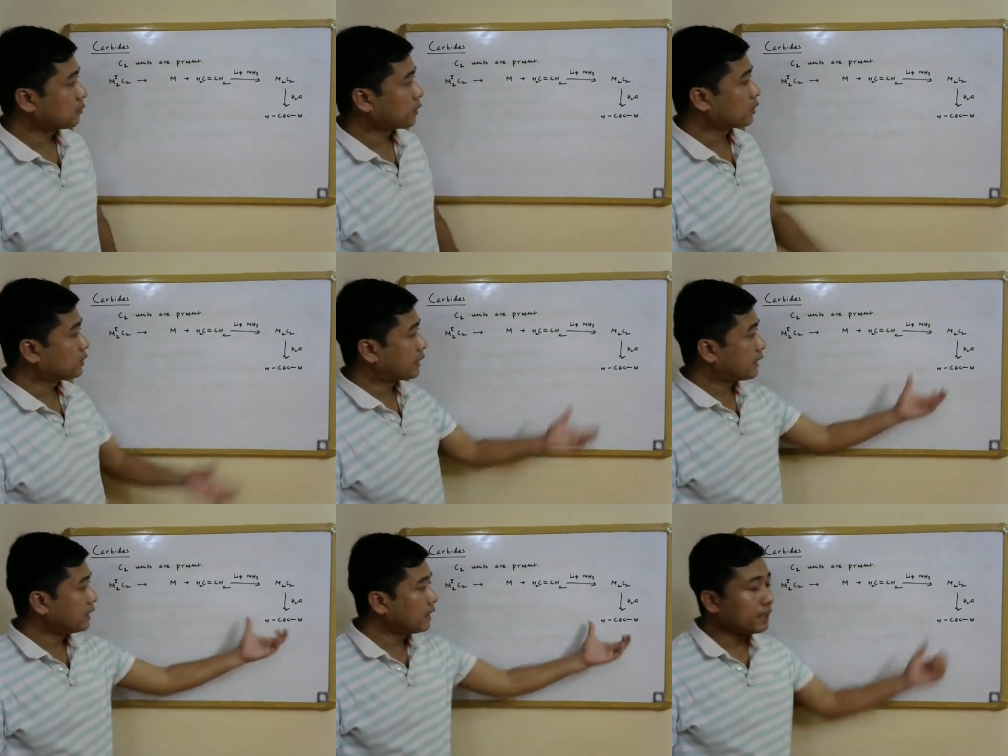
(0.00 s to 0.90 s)
because they
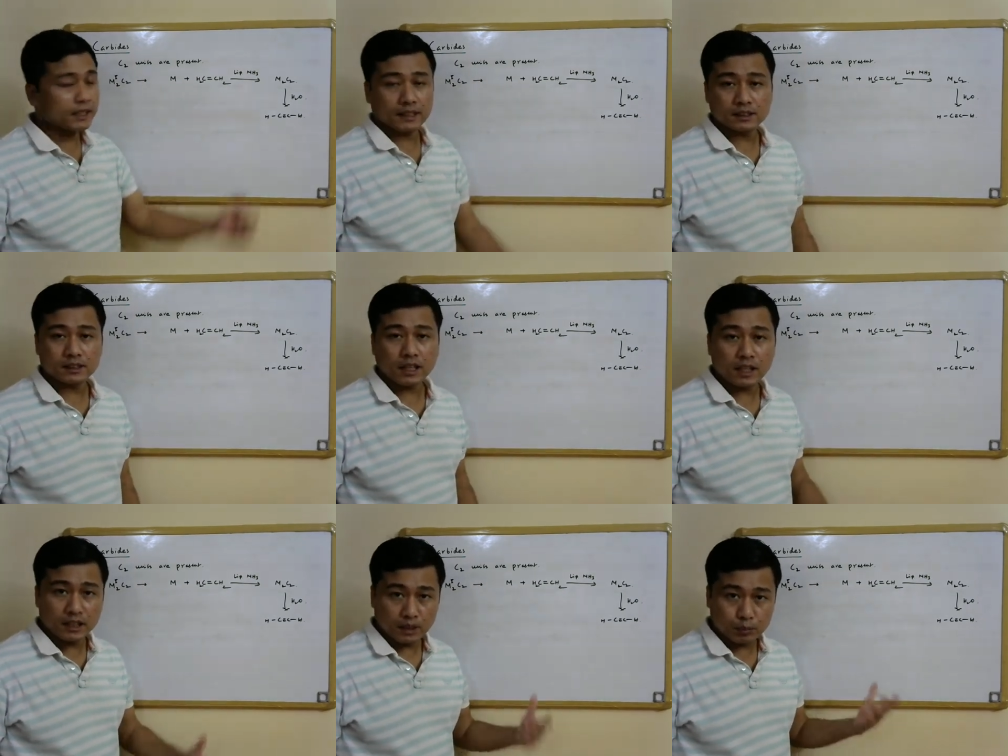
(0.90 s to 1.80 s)
yield
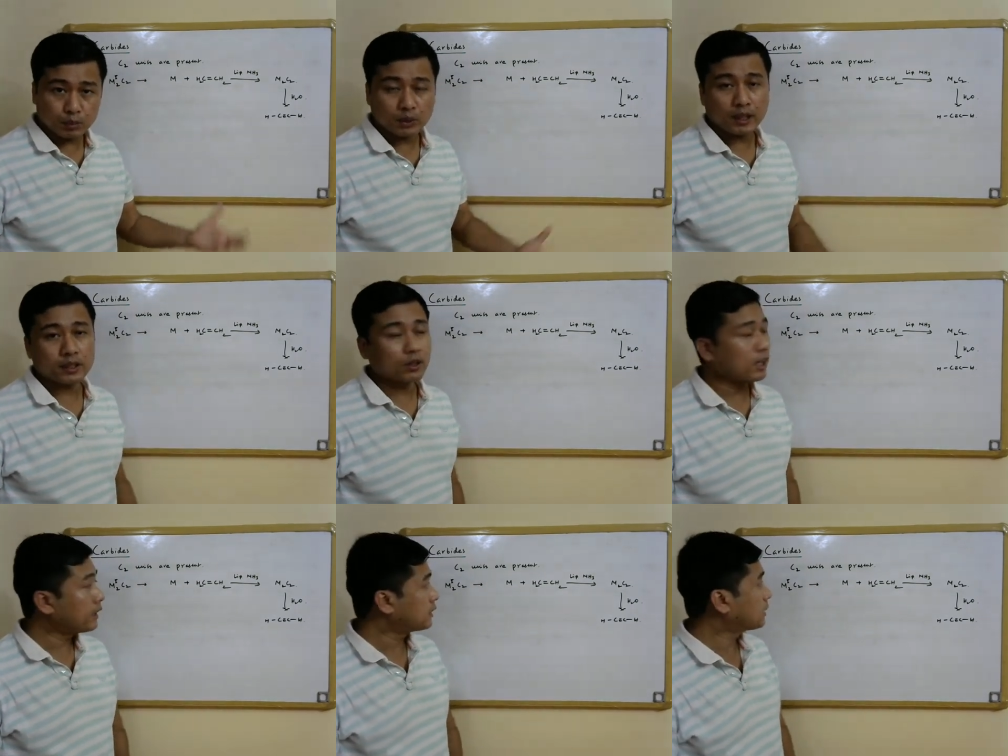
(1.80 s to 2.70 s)
acetylene upon
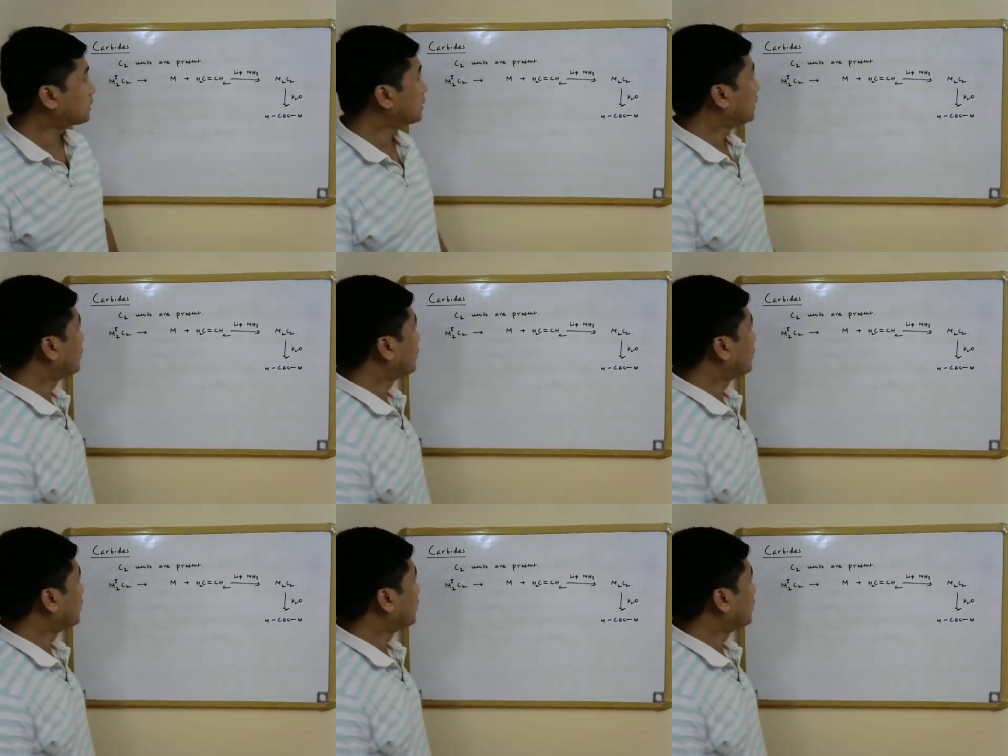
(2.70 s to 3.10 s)
hydrolysis,